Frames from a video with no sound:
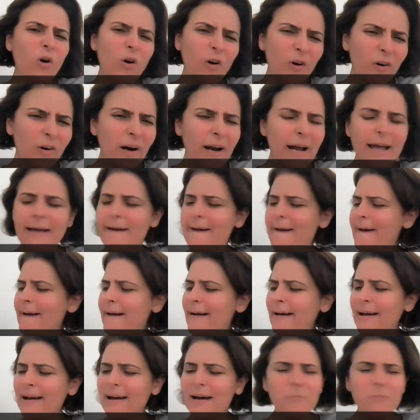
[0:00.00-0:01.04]
or
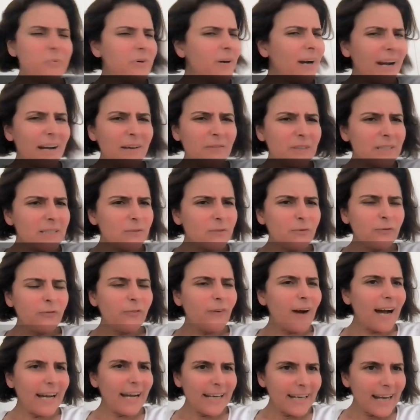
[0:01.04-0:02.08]
private
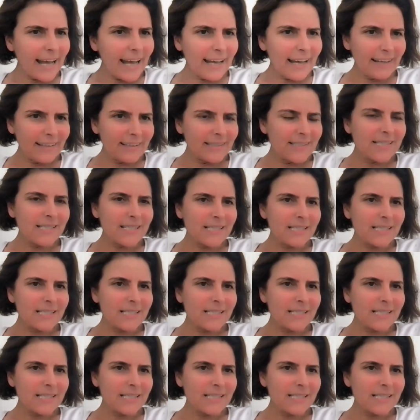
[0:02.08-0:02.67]
finance.